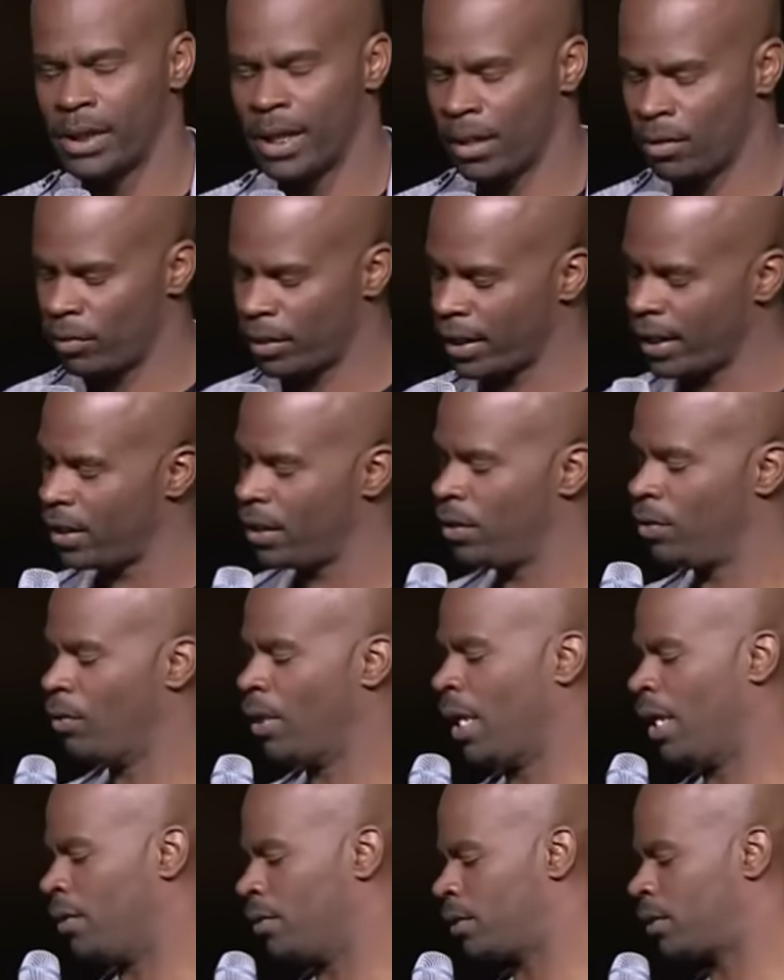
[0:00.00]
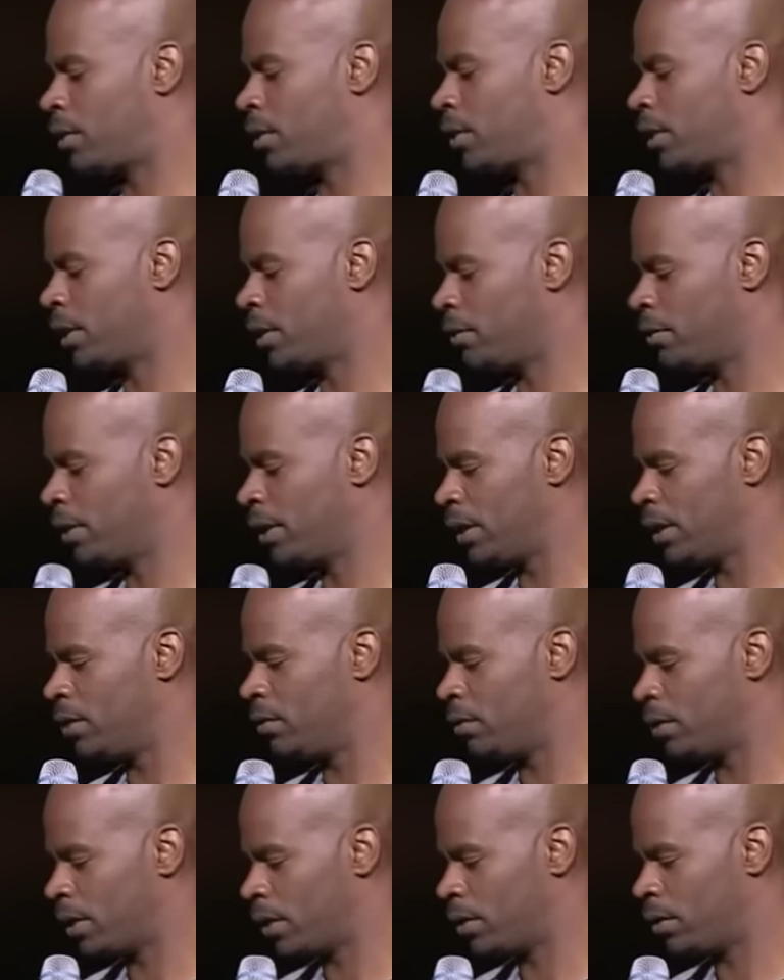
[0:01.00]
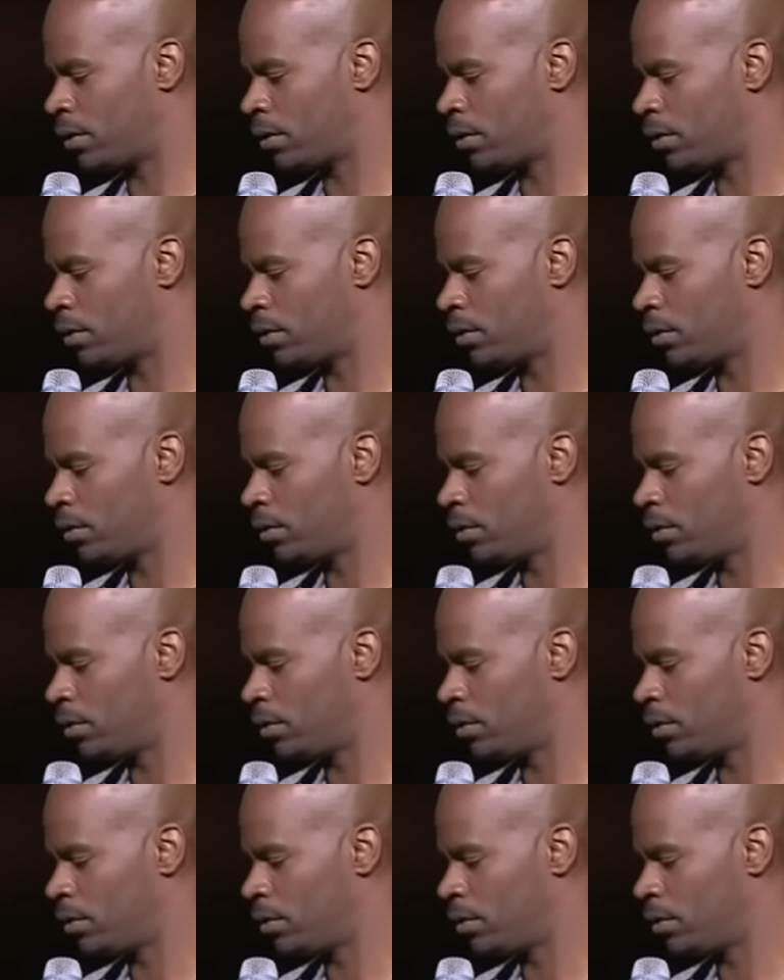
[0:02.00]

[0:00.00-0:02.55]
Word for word: They're gonna get a new house. They're gonna get a new house.